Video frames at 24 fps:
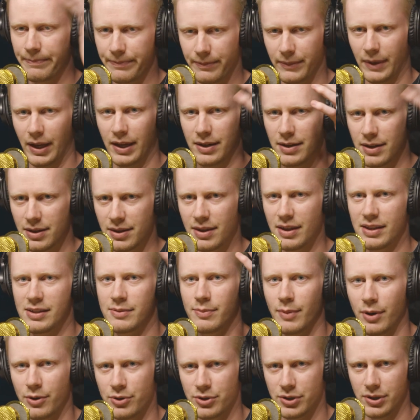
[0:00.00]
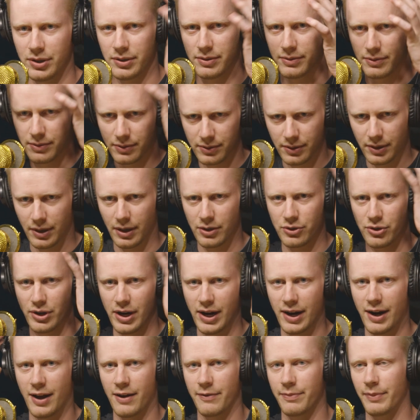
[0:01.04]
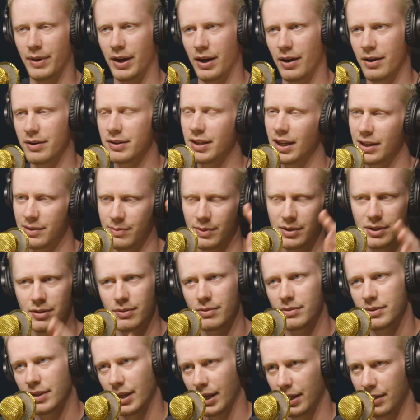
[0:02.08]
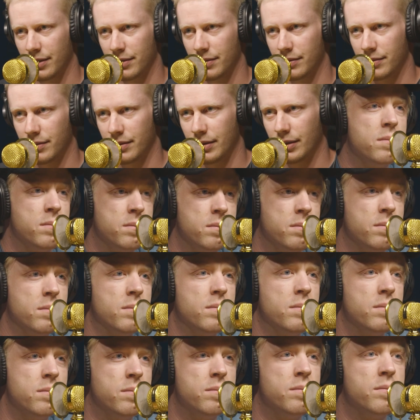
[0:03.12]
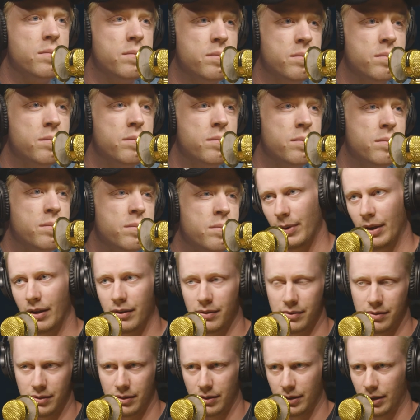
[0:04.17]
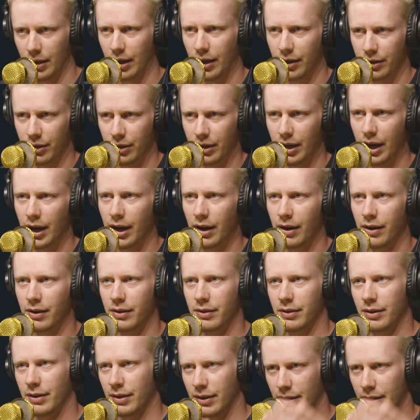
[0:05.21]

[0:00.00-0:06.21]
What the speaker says: I did this motion. Drying off my hair, it takes me 2 seconds. A lot of females, longer hair.